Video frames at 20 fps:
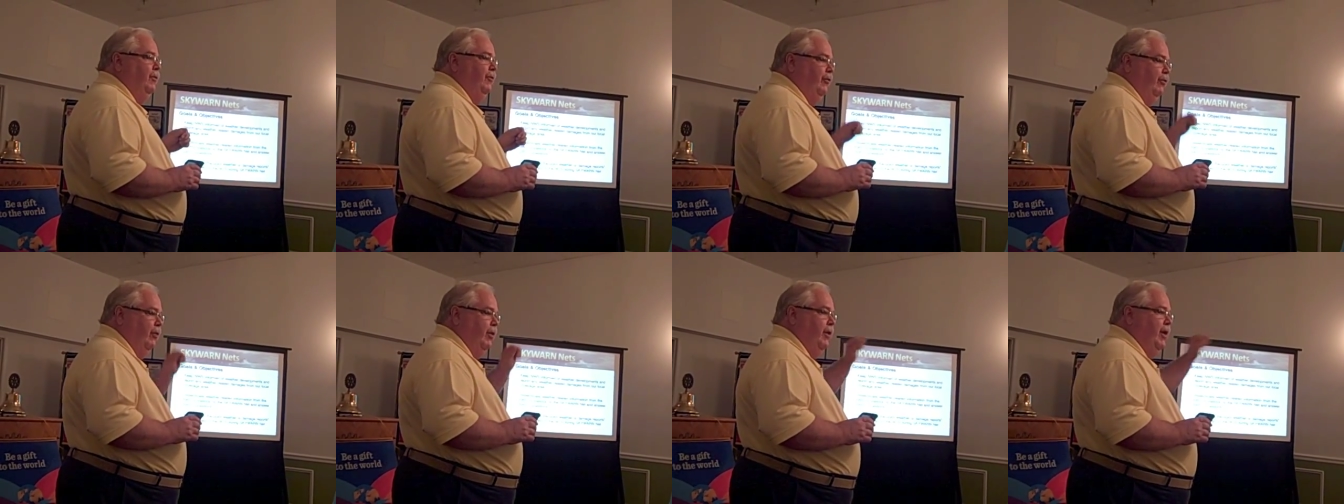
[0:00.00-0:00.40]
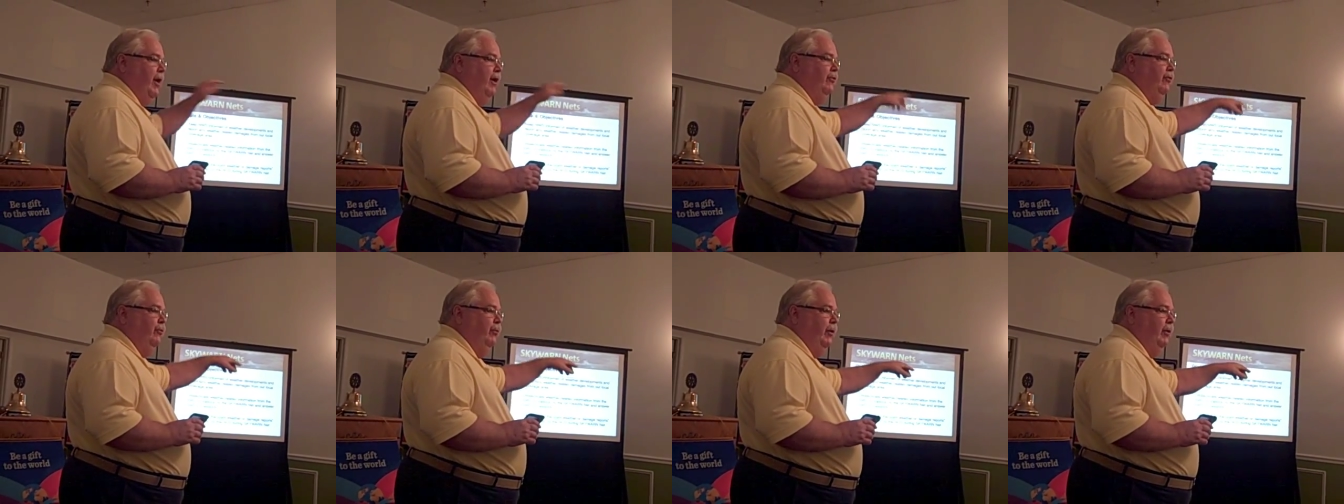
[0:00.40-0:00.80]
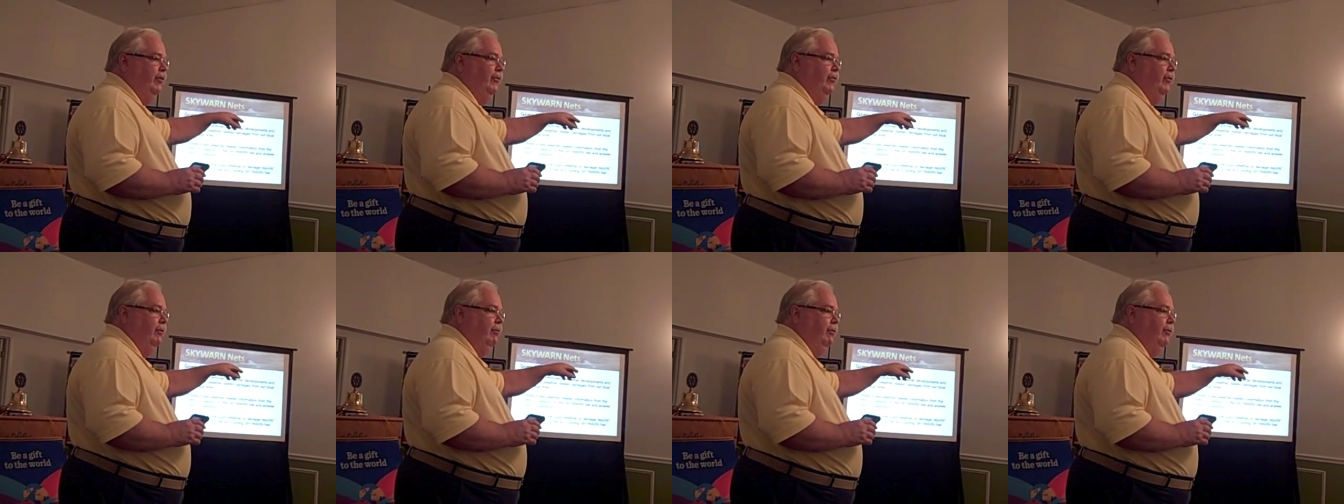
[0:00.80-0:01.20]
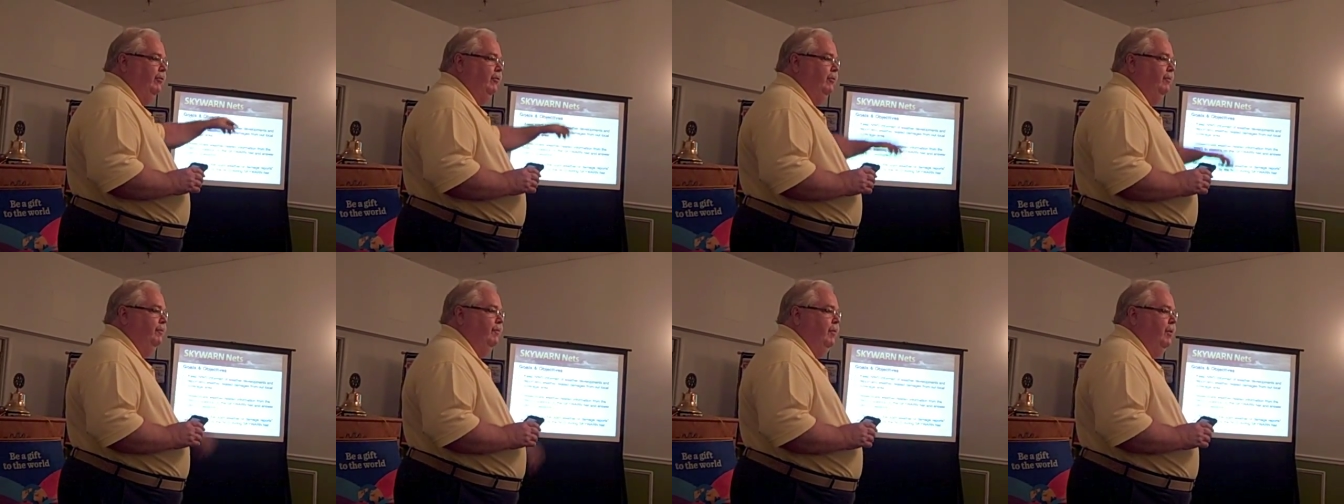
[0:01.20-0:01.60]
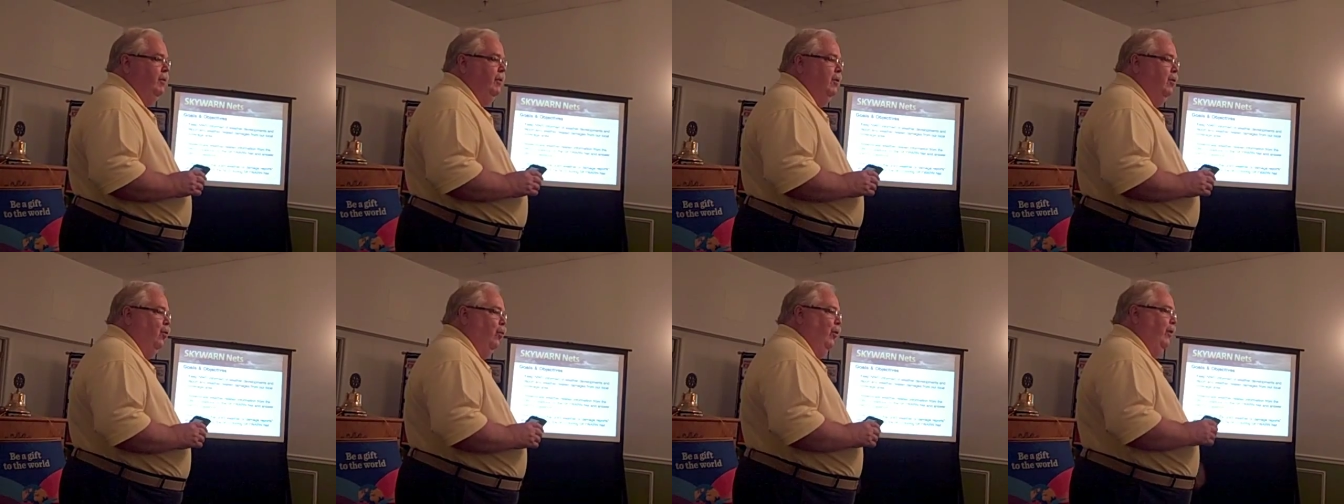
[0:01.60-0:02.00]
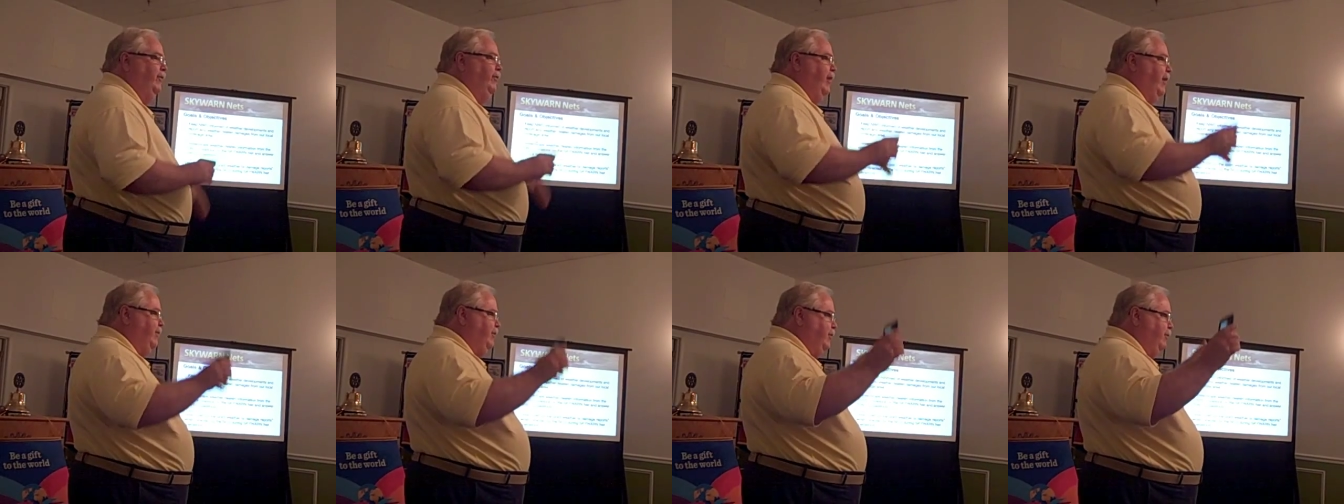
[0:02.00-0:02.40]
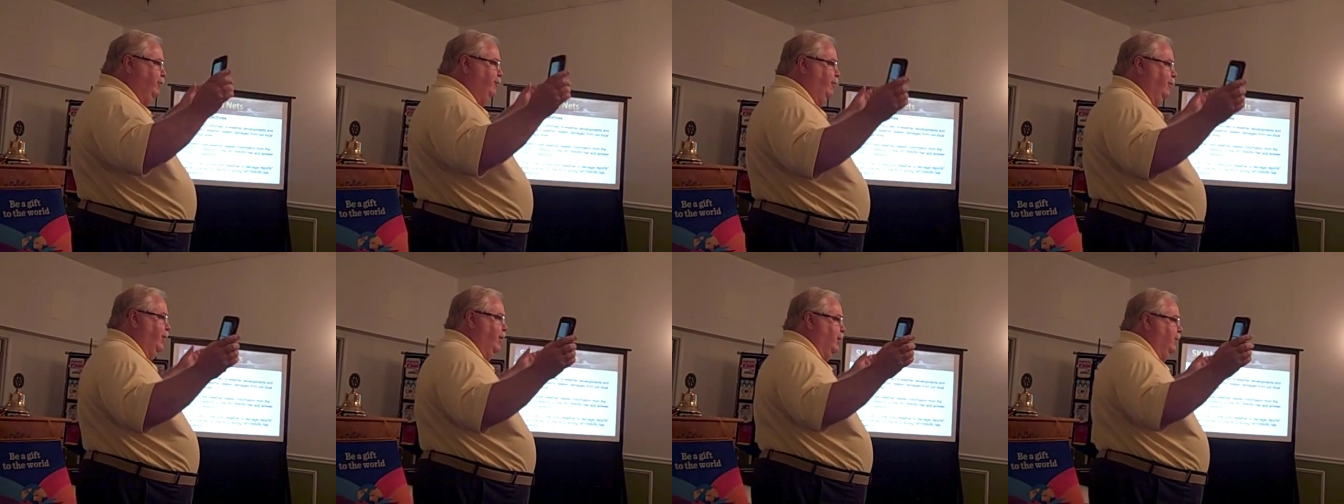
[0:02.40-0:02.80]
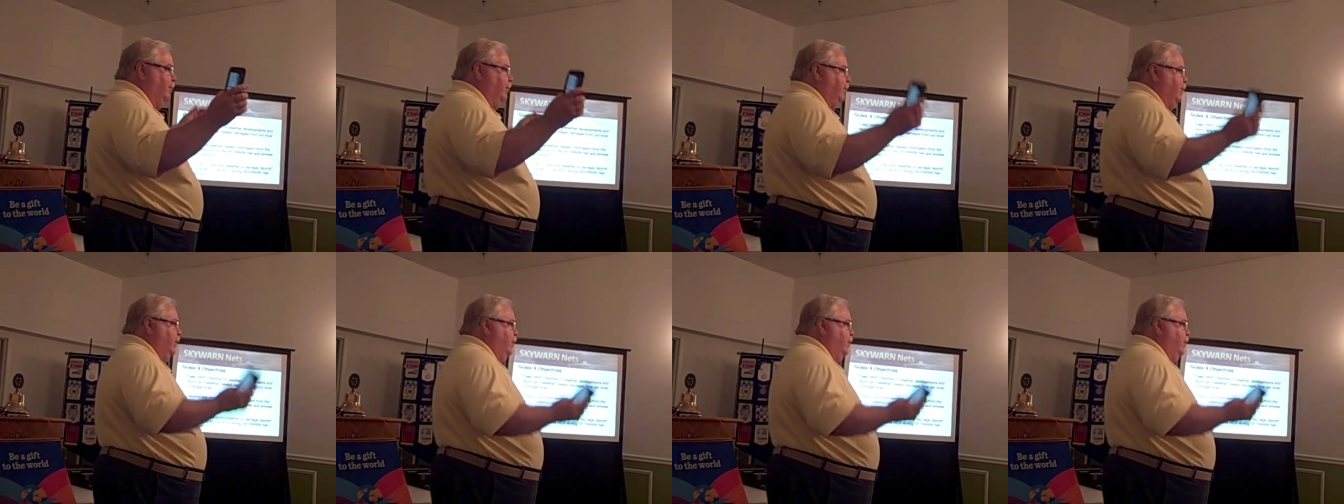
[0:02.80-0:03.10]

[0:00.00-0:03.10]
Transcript: to the National Weather Service. What's that do for them?